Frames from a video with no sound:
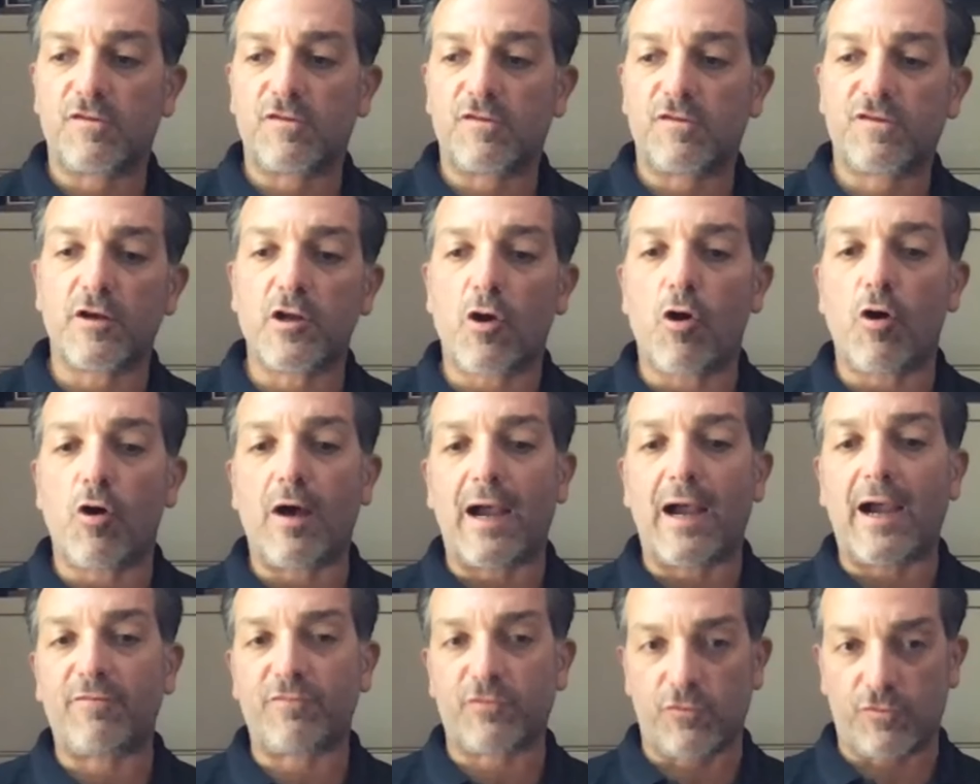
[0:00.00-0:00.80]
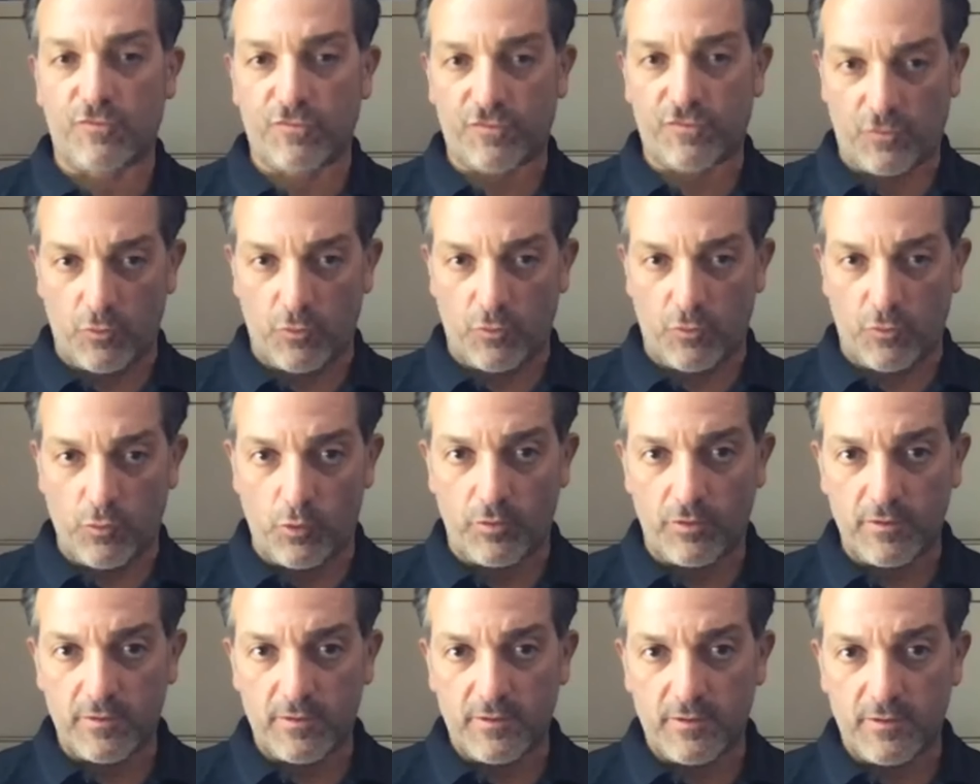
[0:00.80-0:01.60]
study hall after
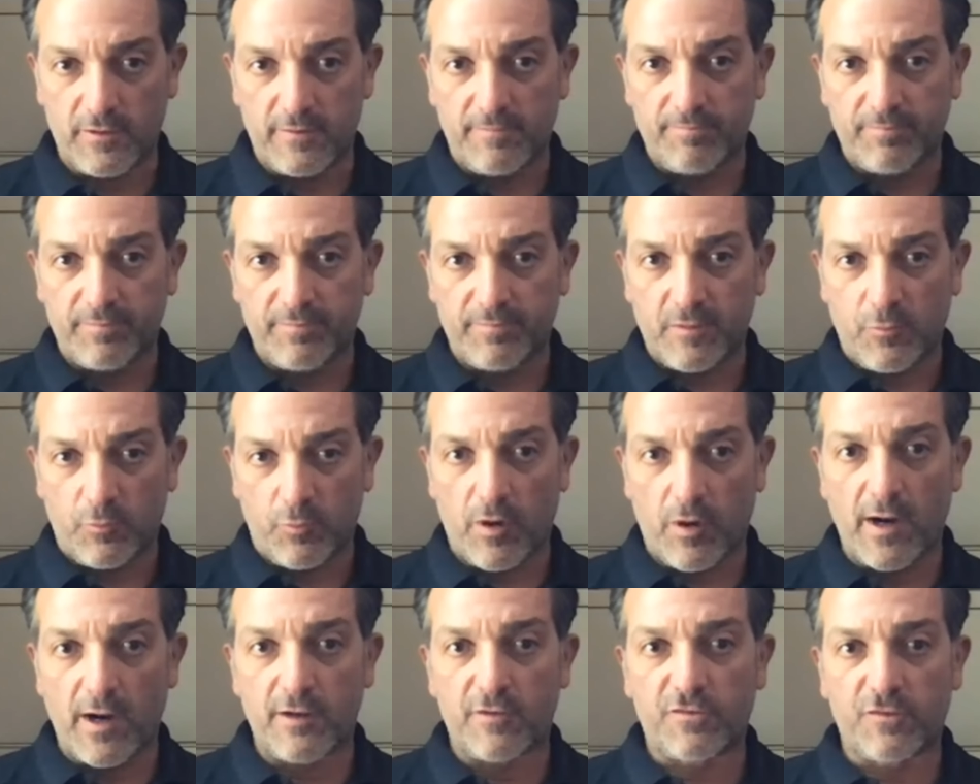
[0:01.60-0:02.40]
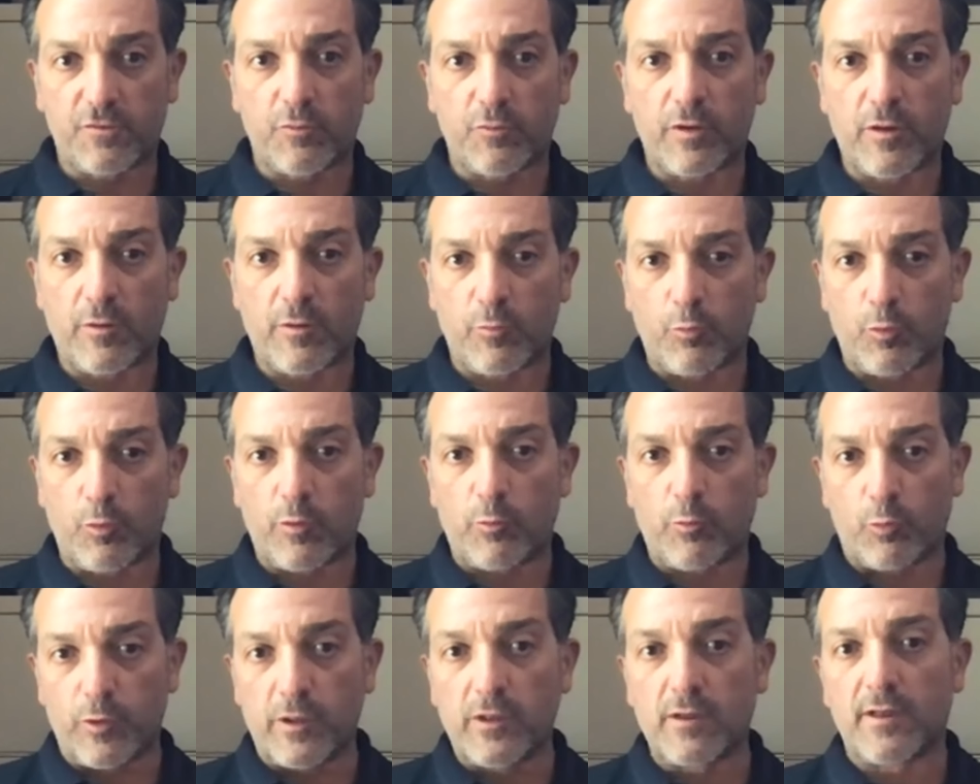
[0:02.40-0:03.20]
school, right? So
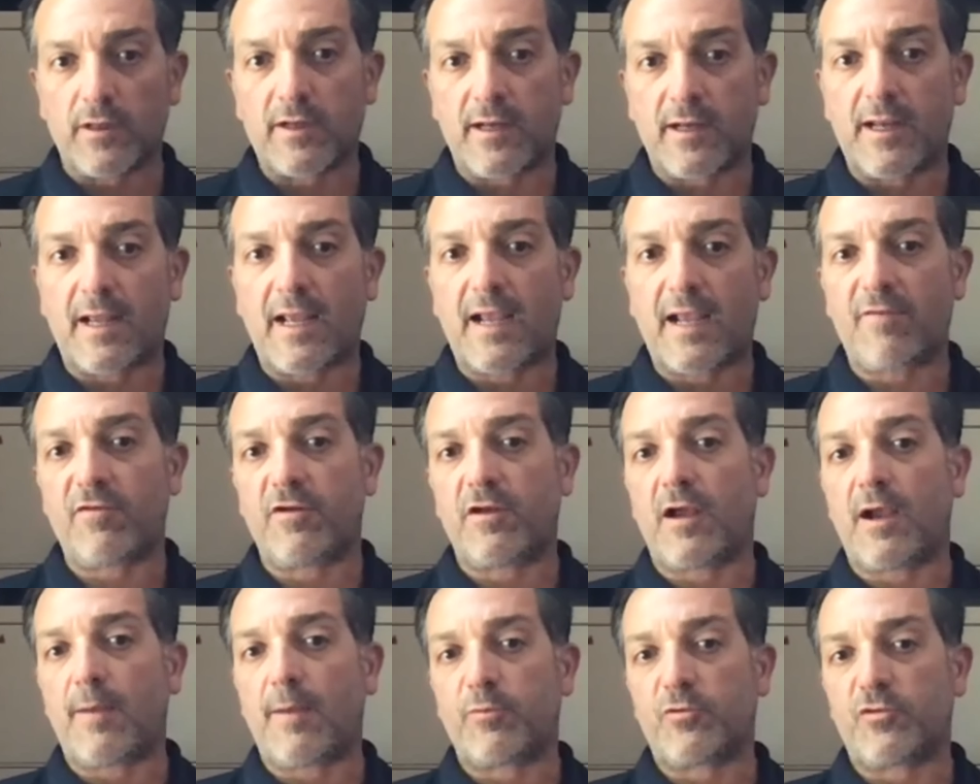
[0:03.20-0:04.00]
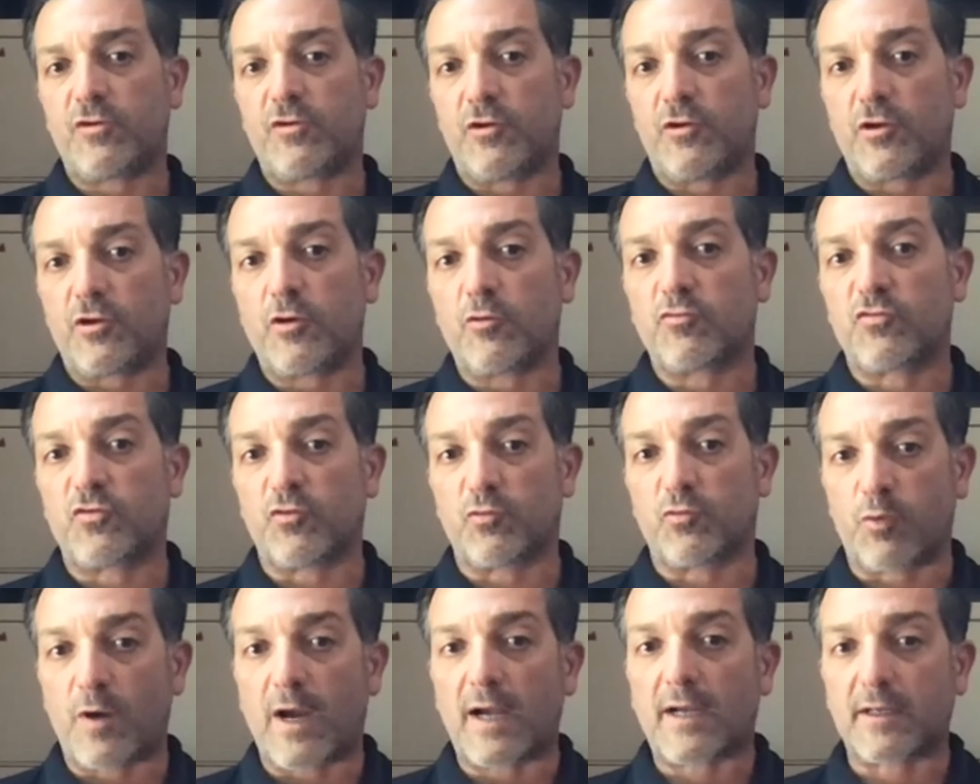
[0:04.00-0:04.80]
we're really going to have an opportunity to
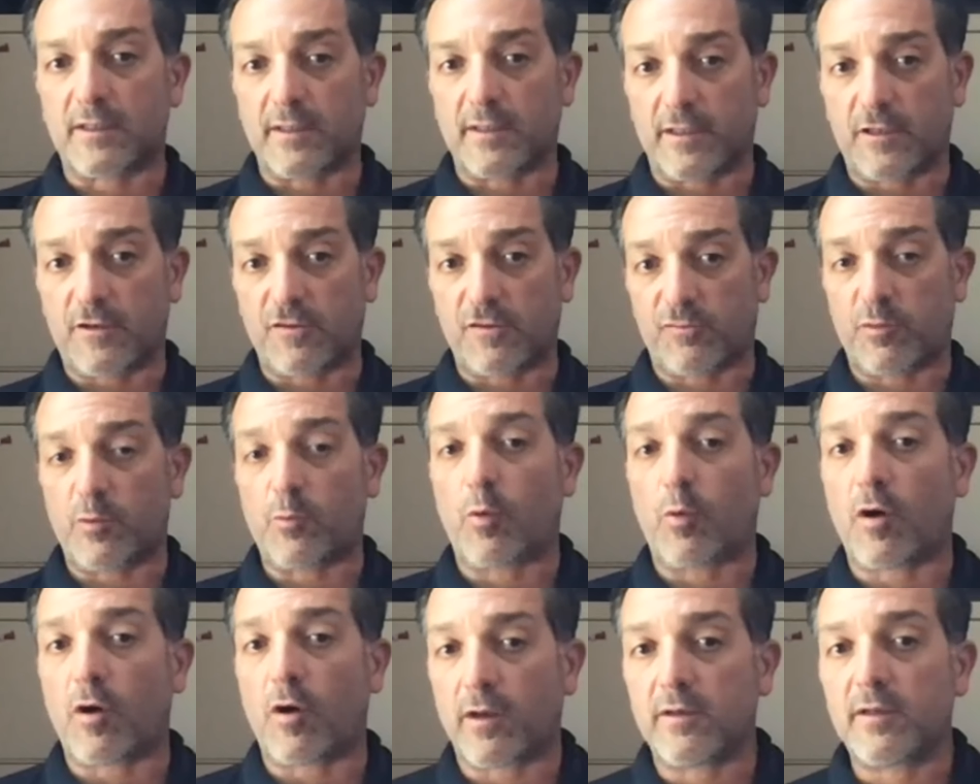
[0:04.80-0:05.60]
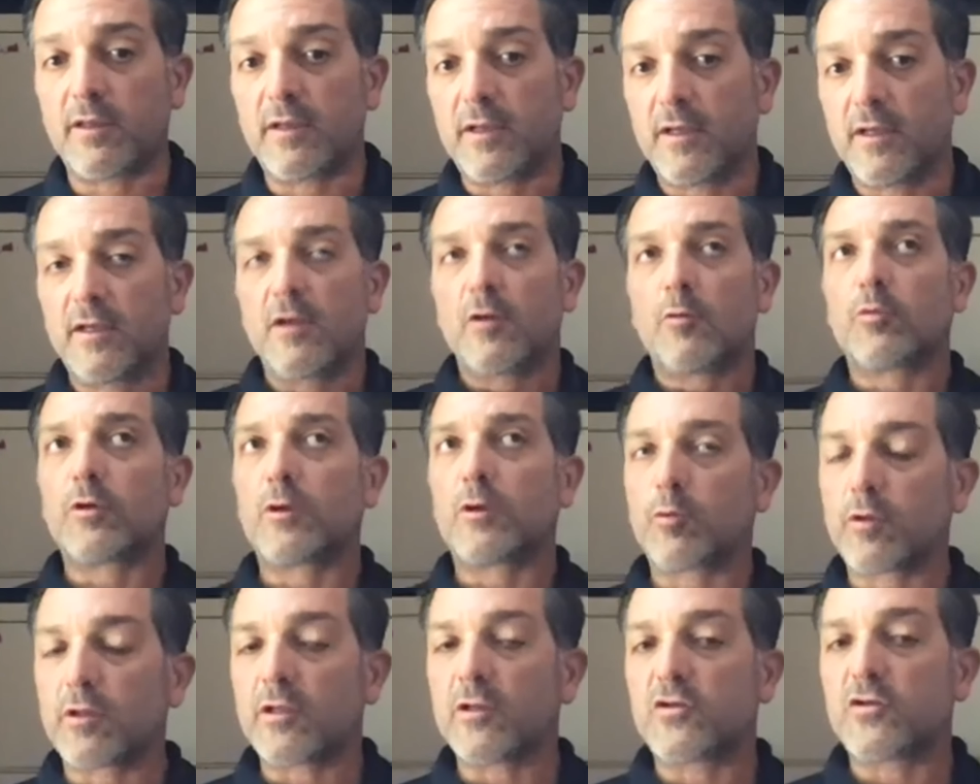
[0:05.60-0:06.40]
go directly, because
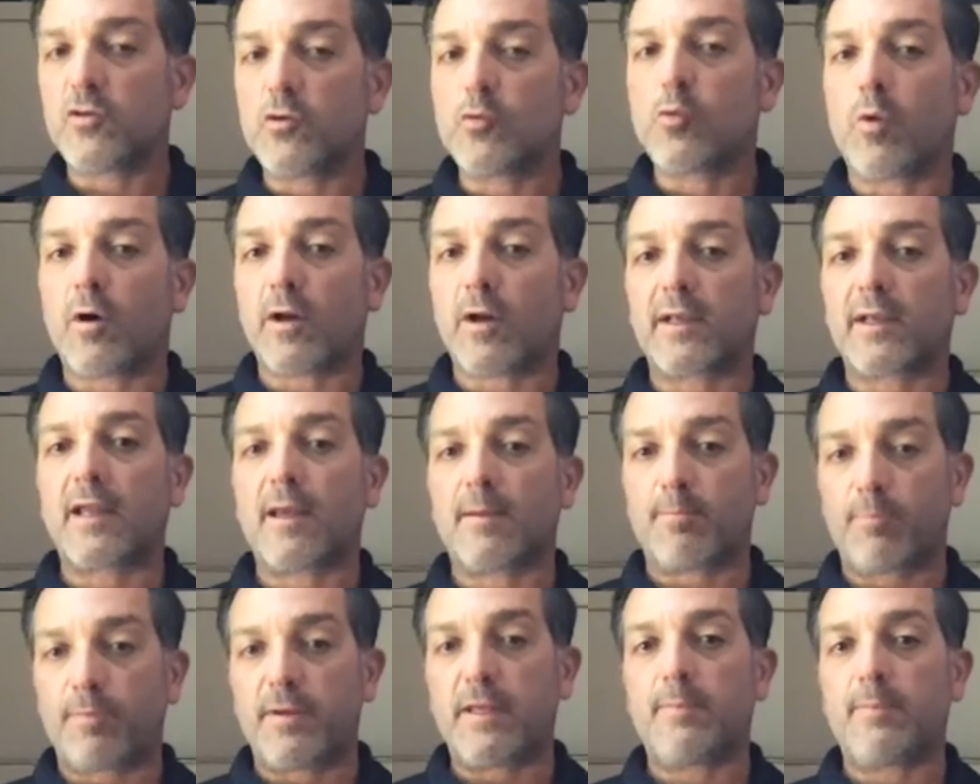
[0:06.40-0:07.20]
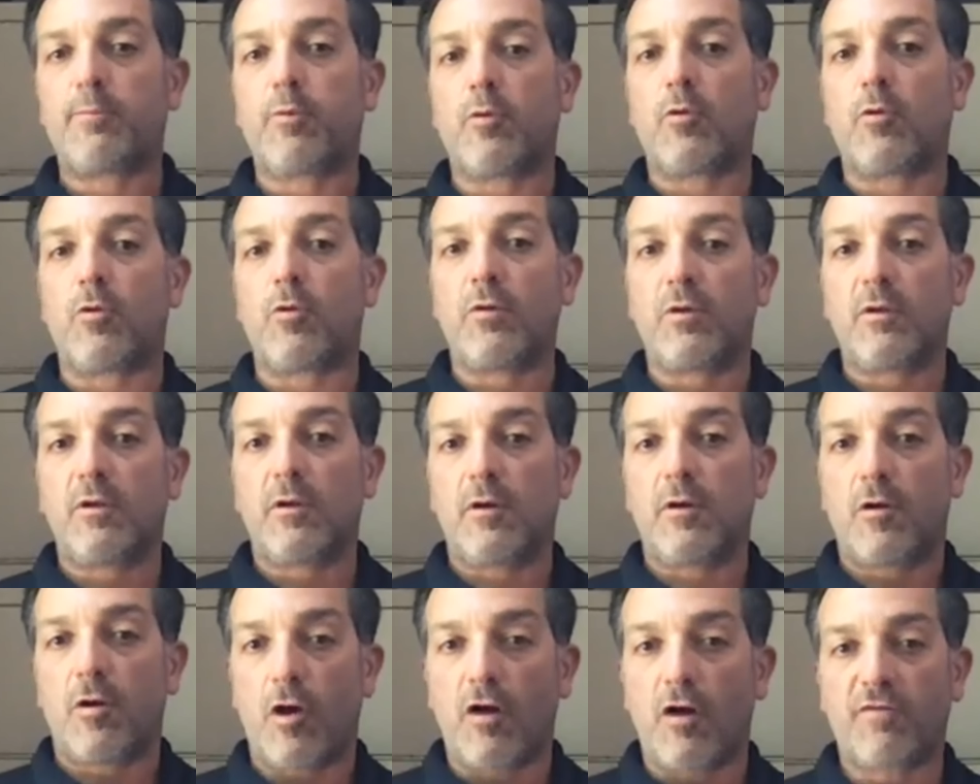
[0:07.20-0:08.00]
we really do want to get
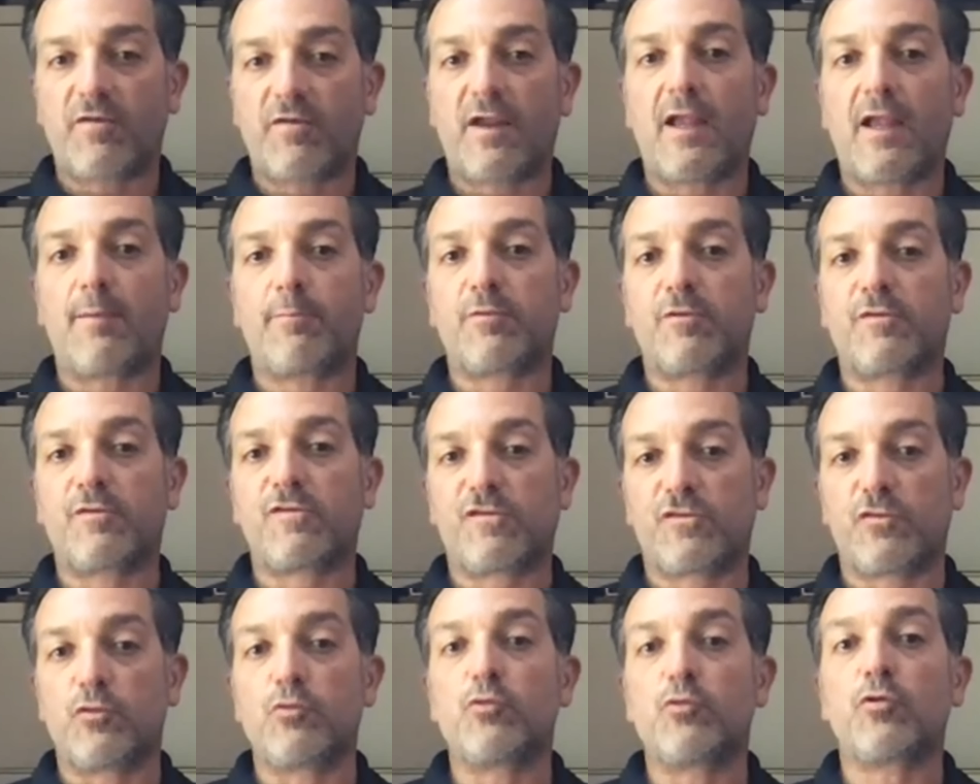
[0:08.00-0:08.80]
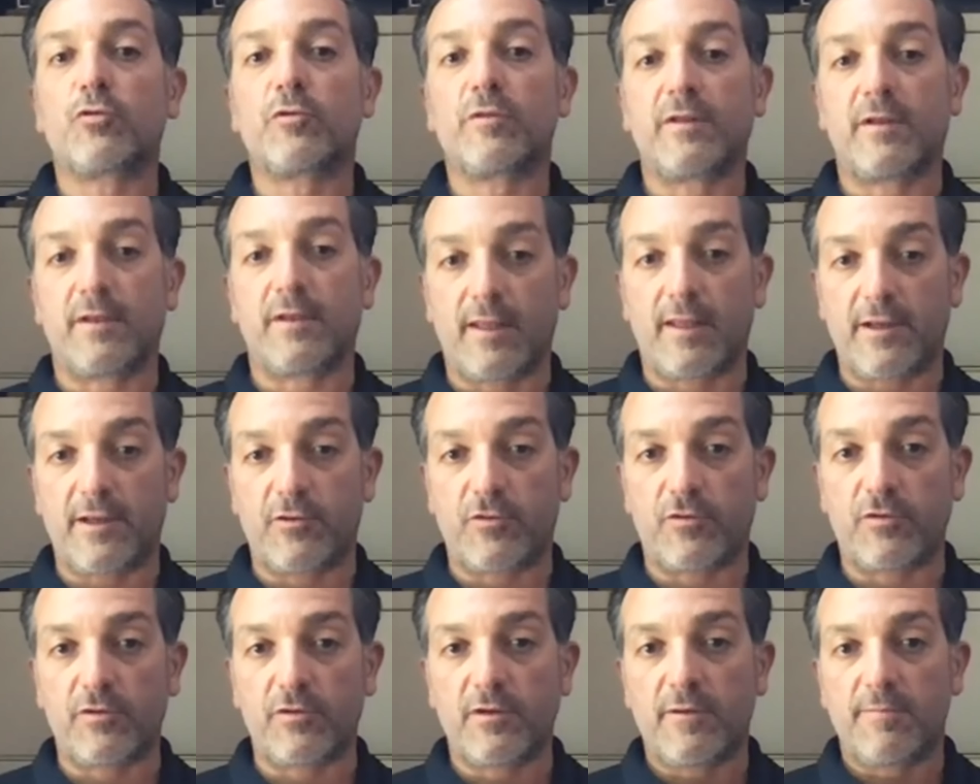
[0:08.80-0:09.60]
people off campus sooner than
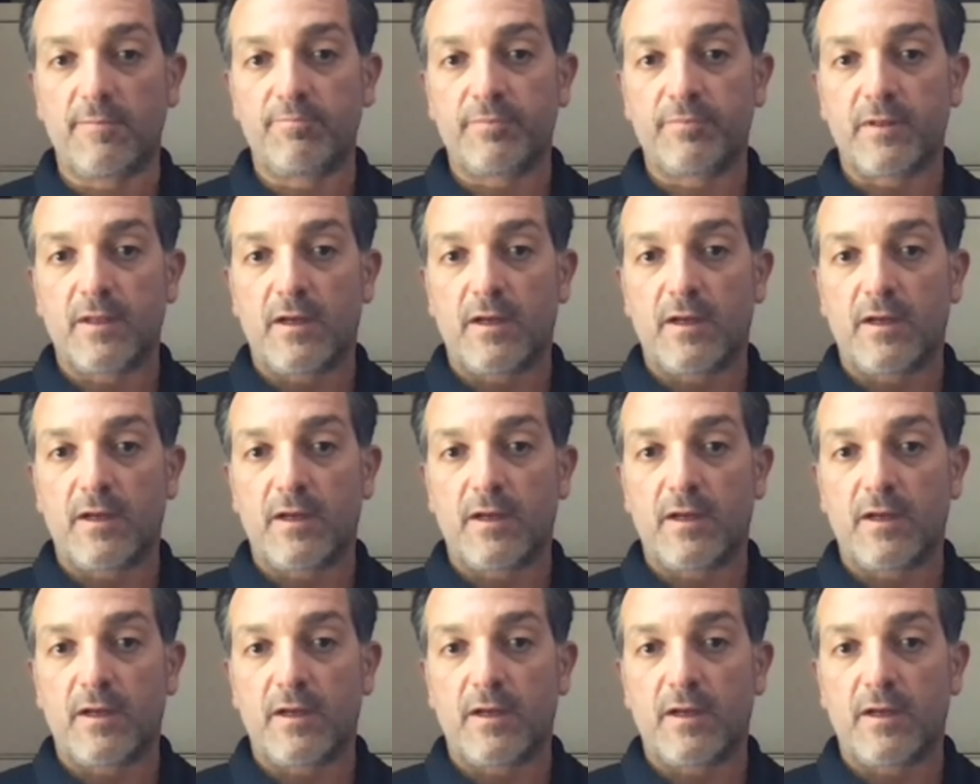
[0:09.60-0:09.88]
later.